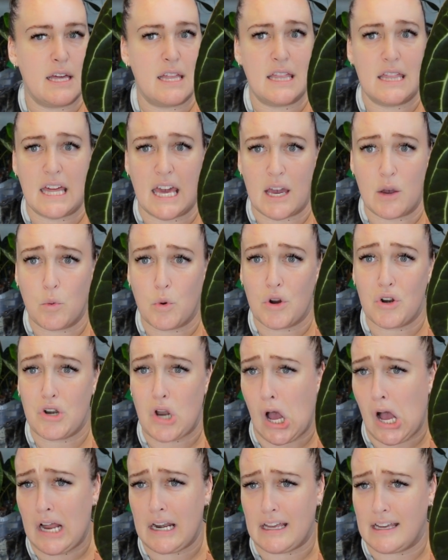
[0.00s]
they were
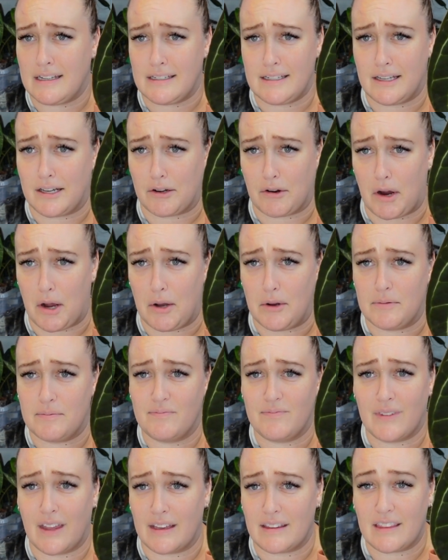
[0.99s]
not easy to grow.
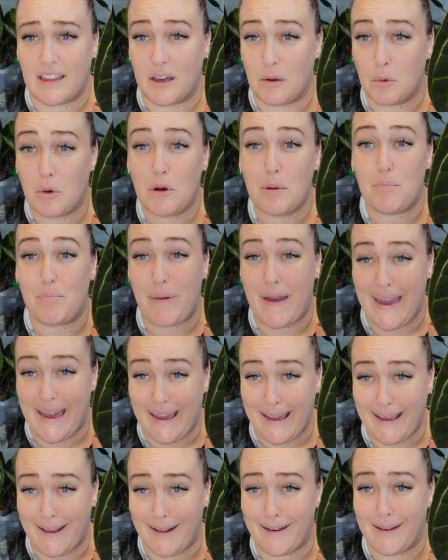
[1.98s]
Like, they were a
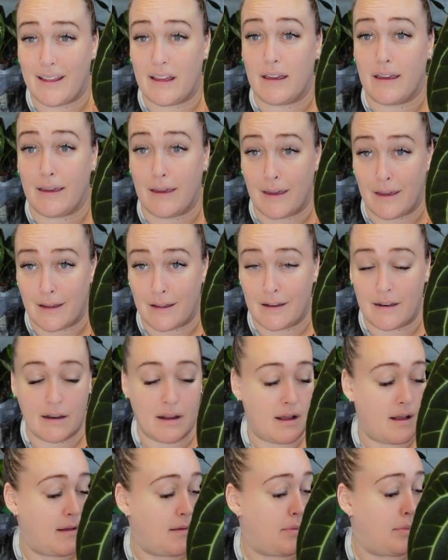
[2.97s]
pain in
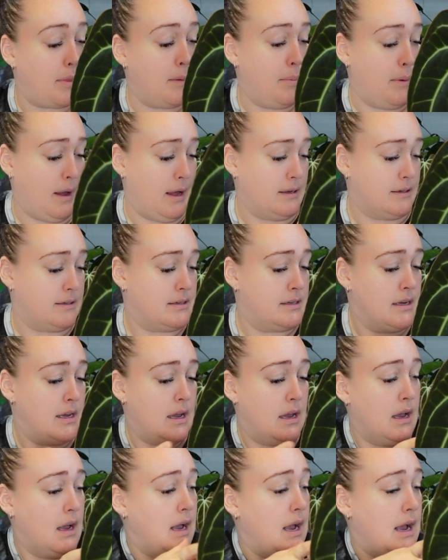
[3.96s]
the butt.
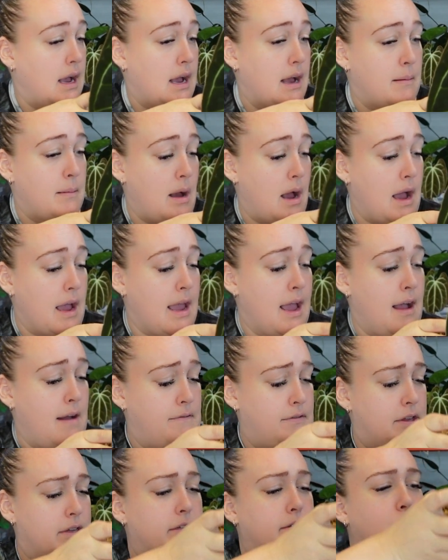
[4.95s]
I
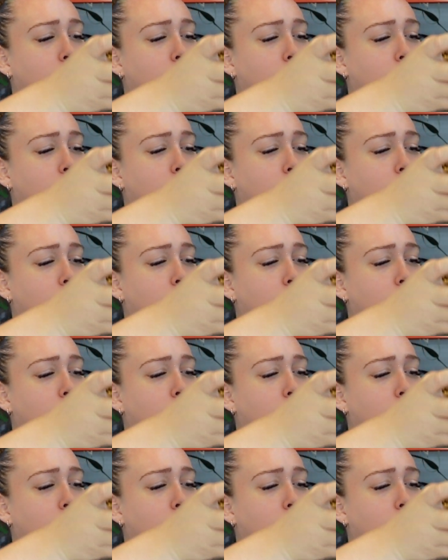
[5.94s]
have this